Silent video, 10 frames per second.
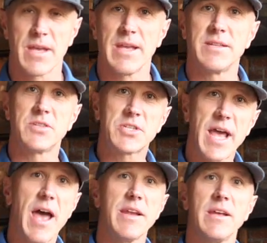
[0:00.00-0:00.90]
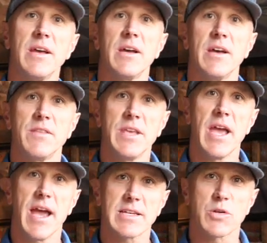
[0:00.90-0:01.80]
Instead,
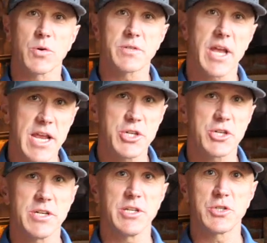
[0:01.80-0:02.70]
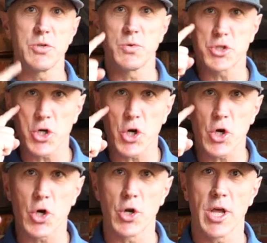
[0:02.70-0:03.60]
the exhortation is to
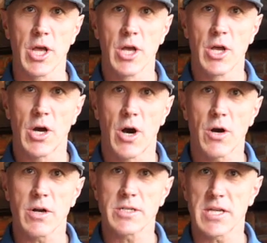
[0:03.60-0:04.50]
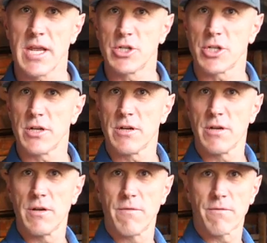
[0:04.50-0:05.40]
turn our attention
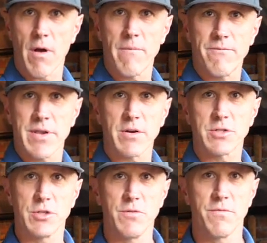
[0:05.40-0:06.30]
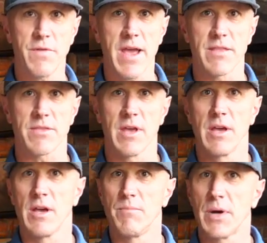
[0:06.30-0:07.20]
from fear to faith.
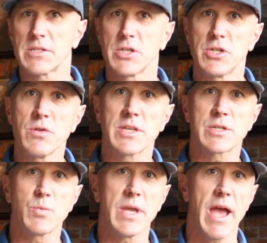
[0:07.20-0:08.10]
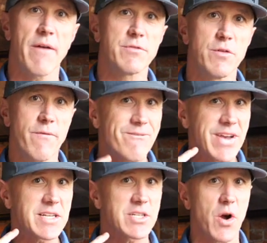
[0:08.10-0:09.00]
But to do this, we have to
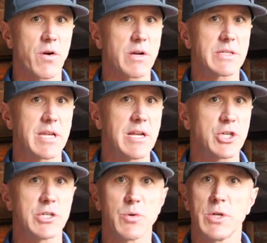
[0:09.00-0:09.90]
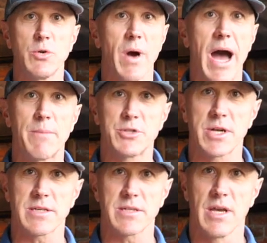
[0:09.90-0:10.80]
fix our attention to a new
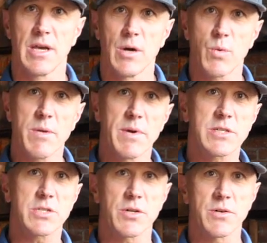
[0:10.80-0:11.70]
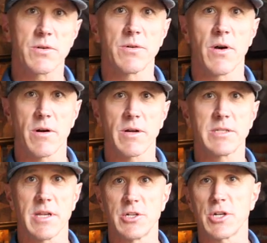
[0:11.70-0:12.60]
object we must turn our
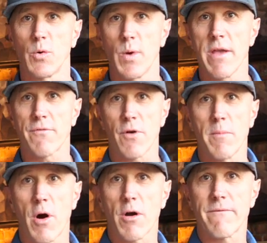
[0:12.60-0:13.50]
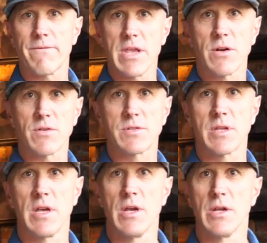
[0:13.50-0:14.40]
attention away from our
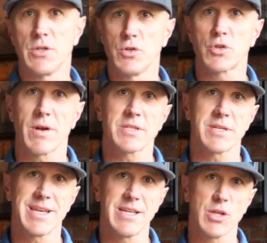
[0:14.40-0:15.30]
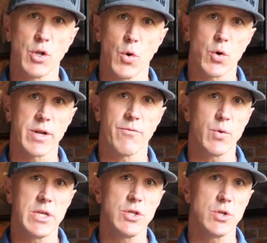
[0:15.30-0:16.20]
fears to trusting in the Lord. If
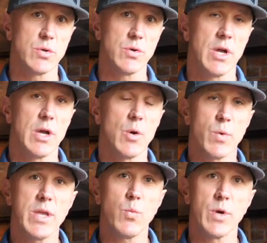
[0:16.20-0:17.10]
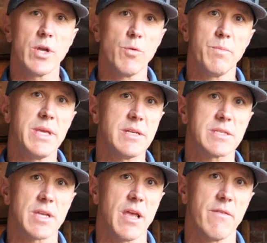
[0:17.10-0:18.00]
we do, we will be
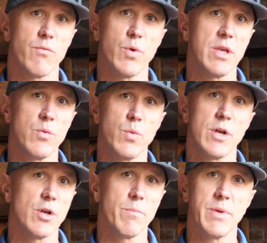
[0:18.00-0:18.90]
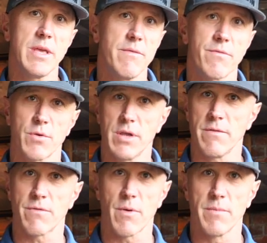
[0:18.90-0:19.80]
safe. We will be
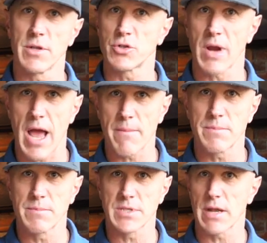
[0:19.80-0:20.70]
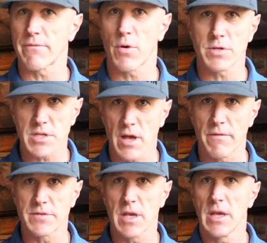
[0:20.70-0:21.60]
free from the trap set for
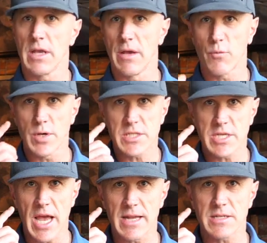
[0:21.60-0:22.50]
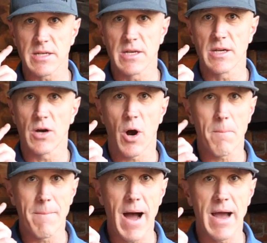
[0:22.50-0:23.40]
ourselves if we set our
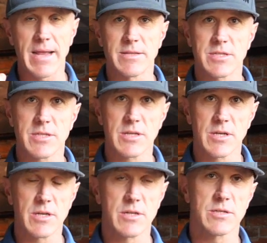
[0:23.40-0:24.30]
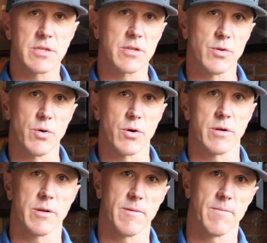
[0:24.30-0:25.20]
minds to the Lord.